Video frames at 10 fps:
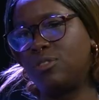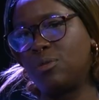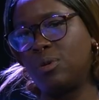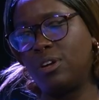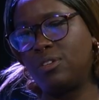
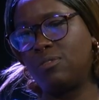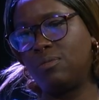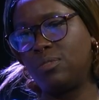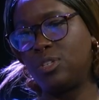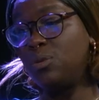through it
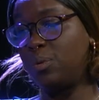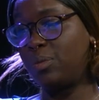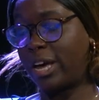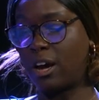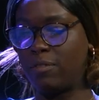to
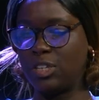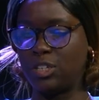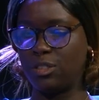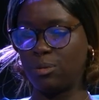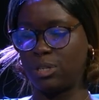that
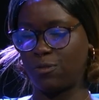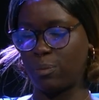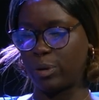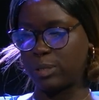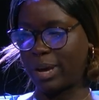conversation through
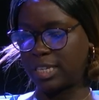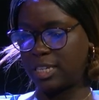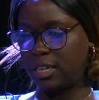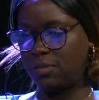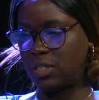different
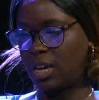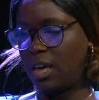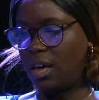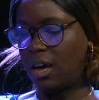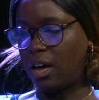perspectives,
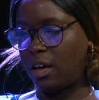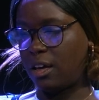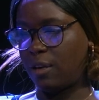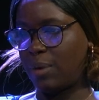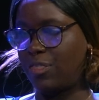
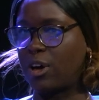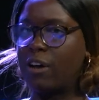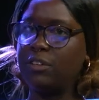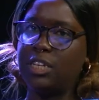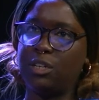and the
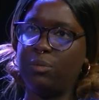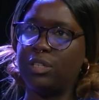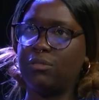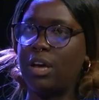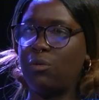conversation
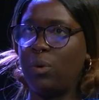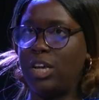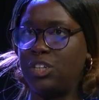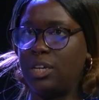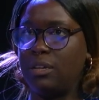was around
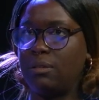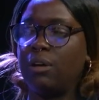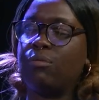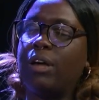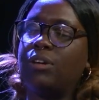
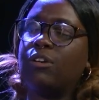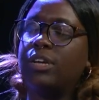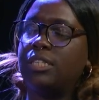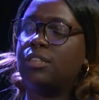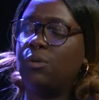
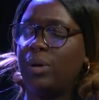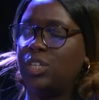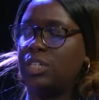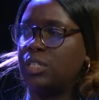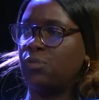increasing the
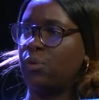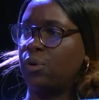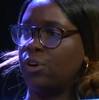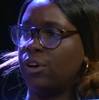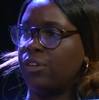wages
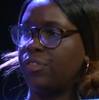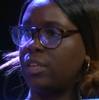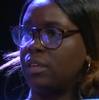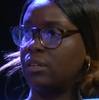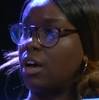for
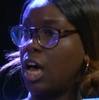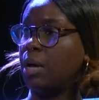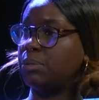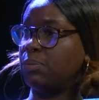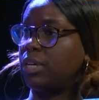the
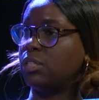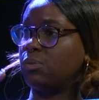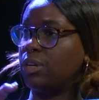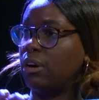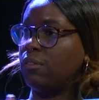cops, because
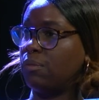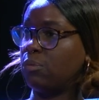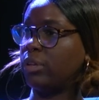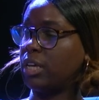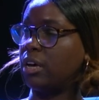we are
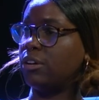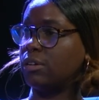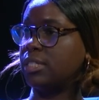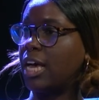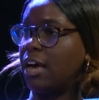really
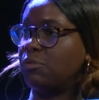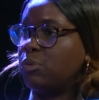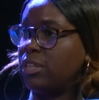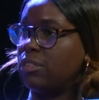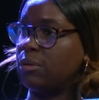understaffed
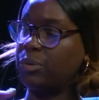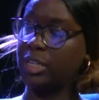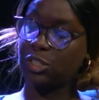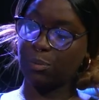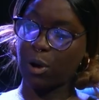within the
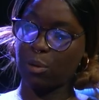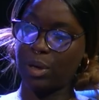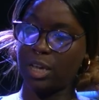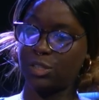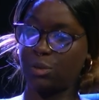police
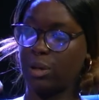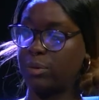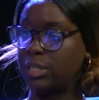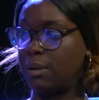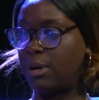department. So there
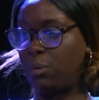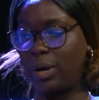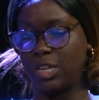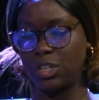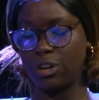was going to be a
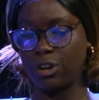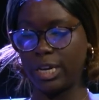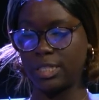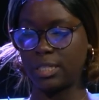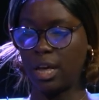wage
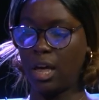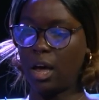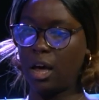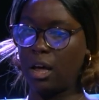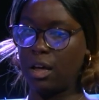increase
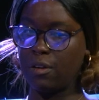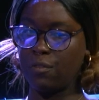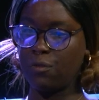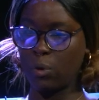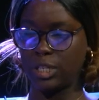
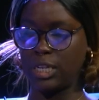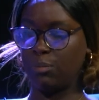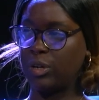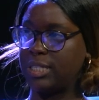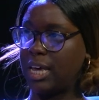of
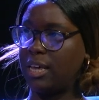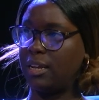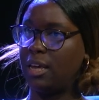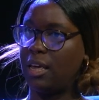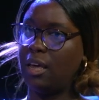
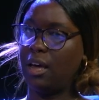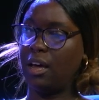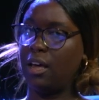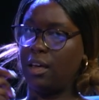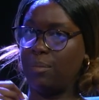14%,
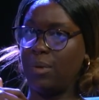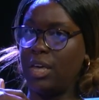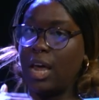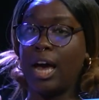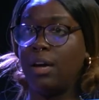
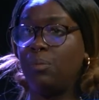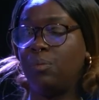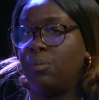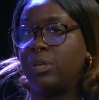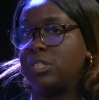and I
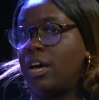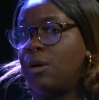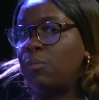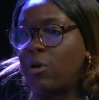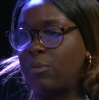was not
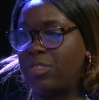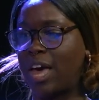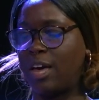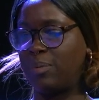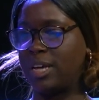on board with
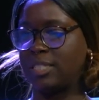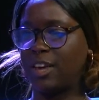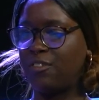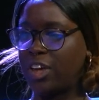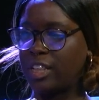that, because
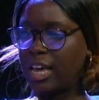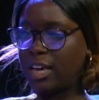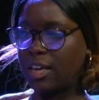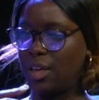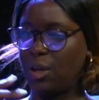I felt
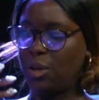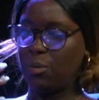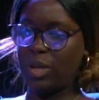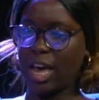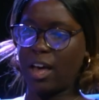like
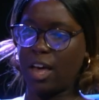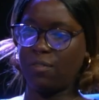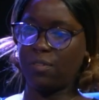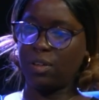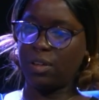we
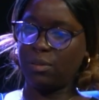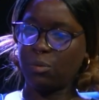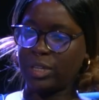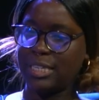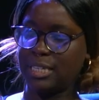have a
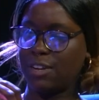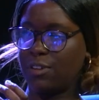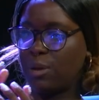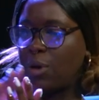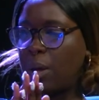really
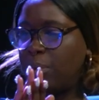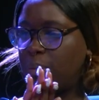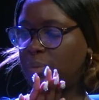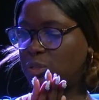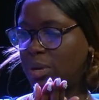significant
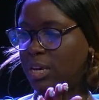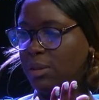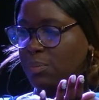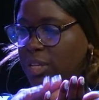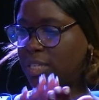problem
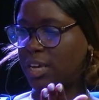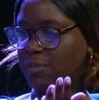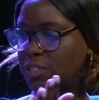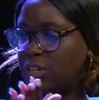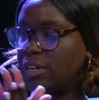between police
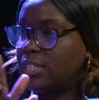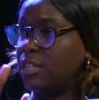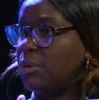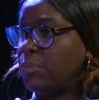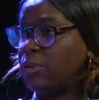officers and
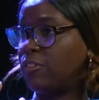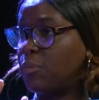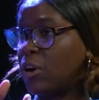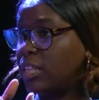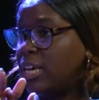the people of
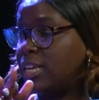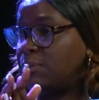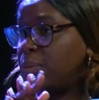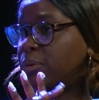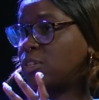
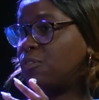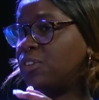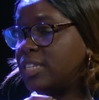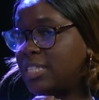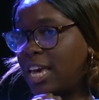Portland. People don't
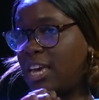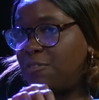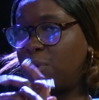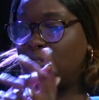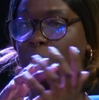feel
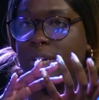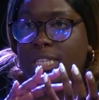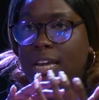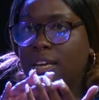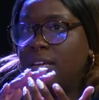safe. We, of course,
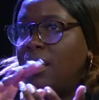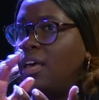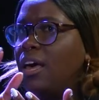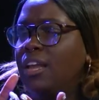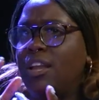had
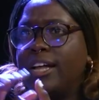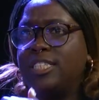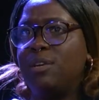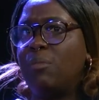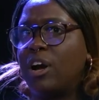a
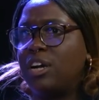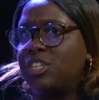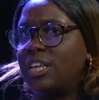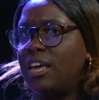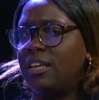Nazi
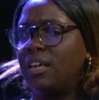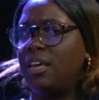march that